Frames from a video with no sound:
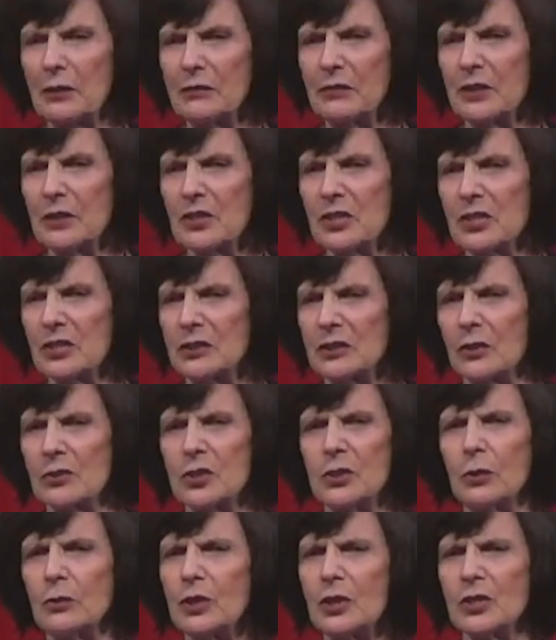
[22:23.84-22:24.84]
this. There's
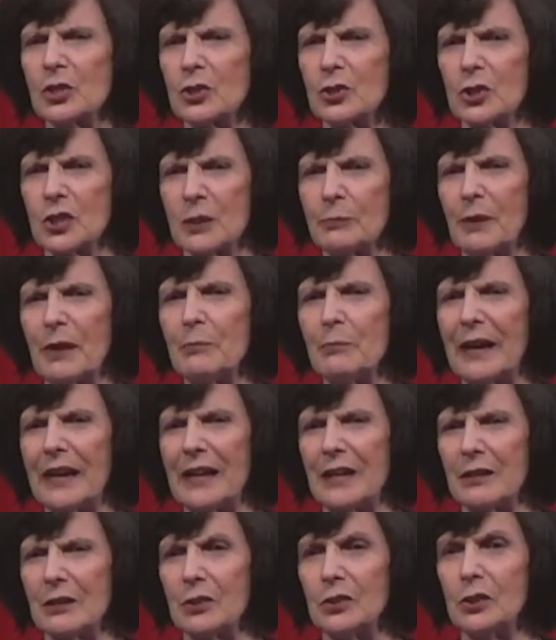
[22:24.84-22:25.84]
no decision to be
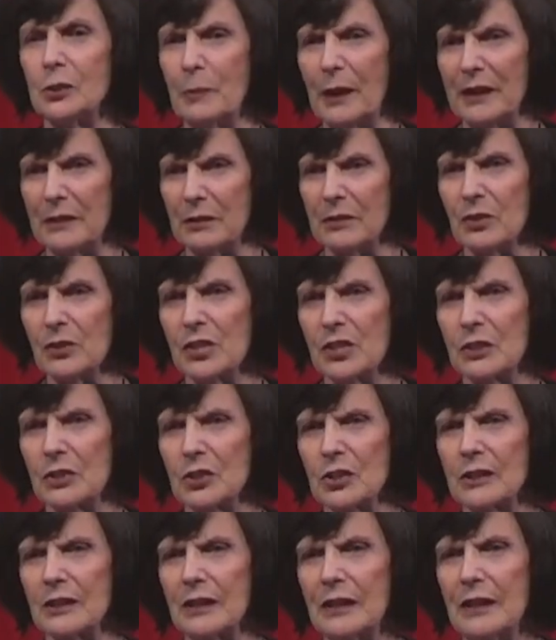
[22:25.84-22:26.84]
made. You make the
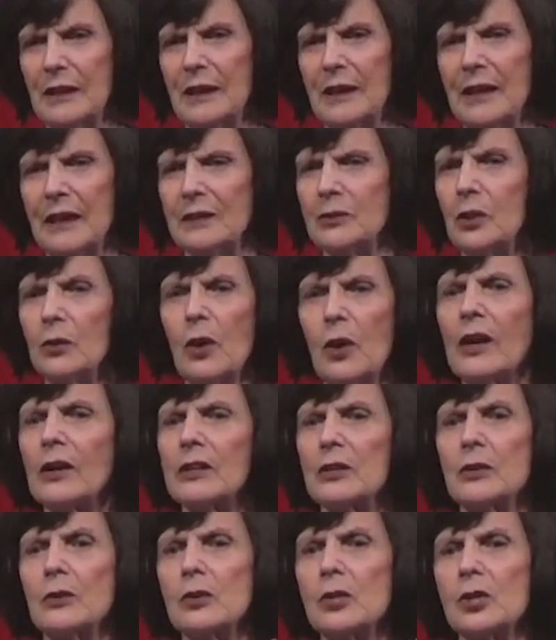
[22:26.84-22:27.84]
decision. No
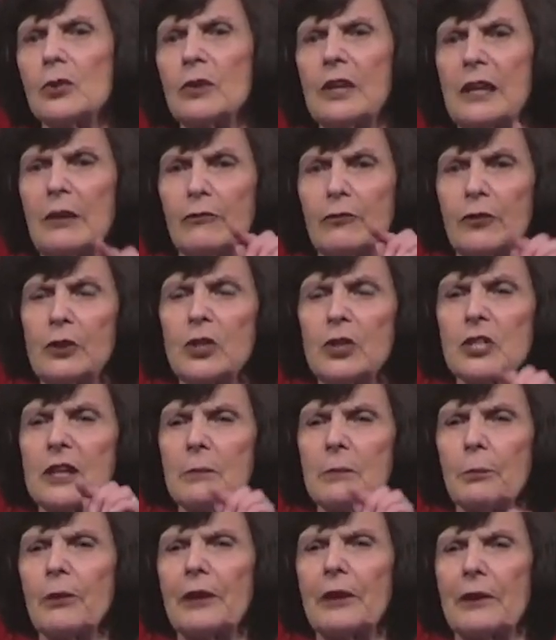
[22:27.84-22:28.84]
sooner he finished that
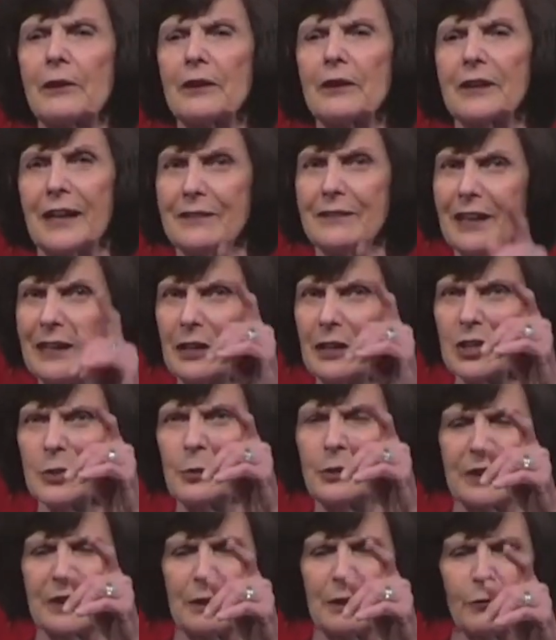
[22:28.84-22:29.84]
prayer at the hospital,
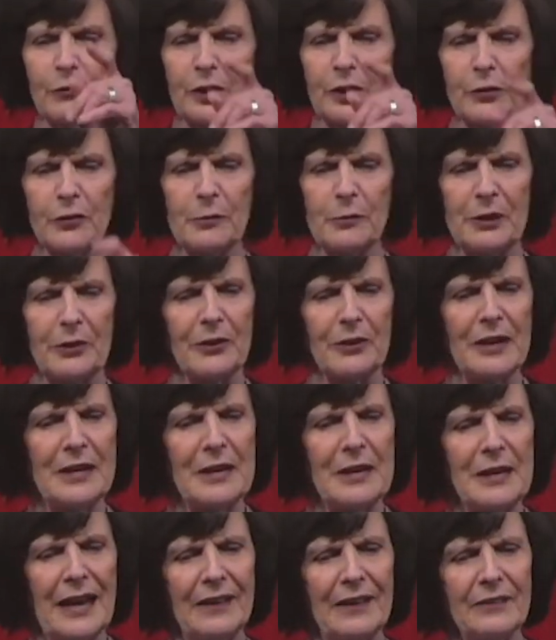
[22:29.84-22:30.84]
not far from here,
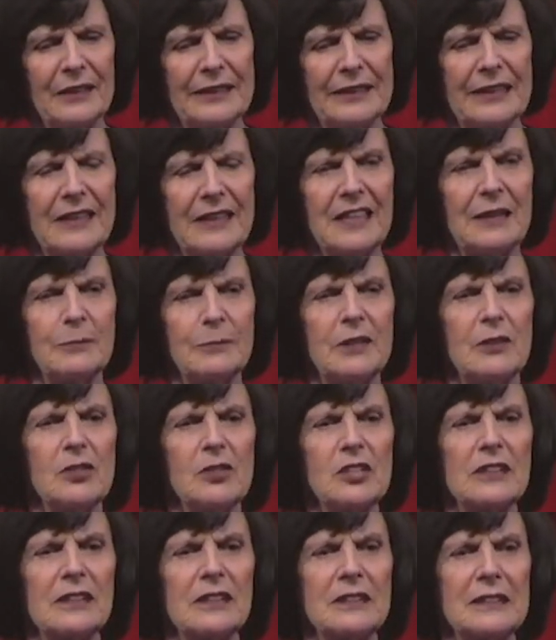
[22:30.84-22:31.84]
and the lady came in and
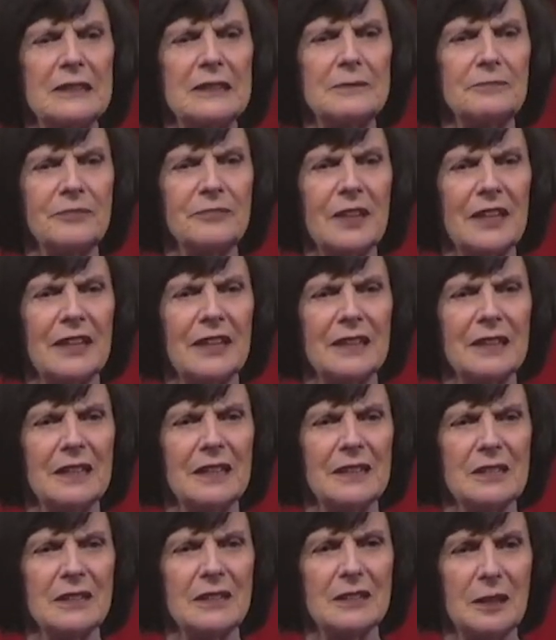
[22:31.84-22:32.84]
said,
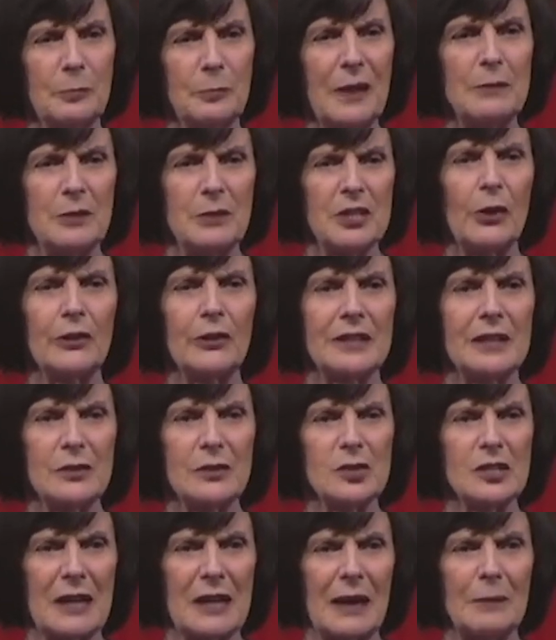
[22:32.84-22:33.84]
the baby's heart has
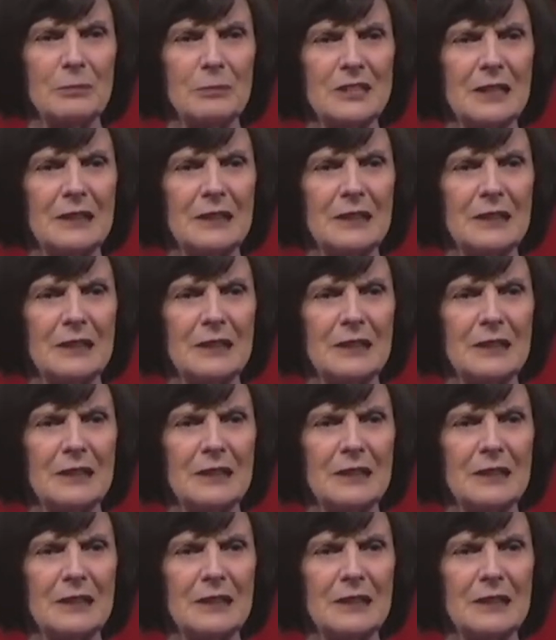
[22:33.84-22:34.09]
stopped.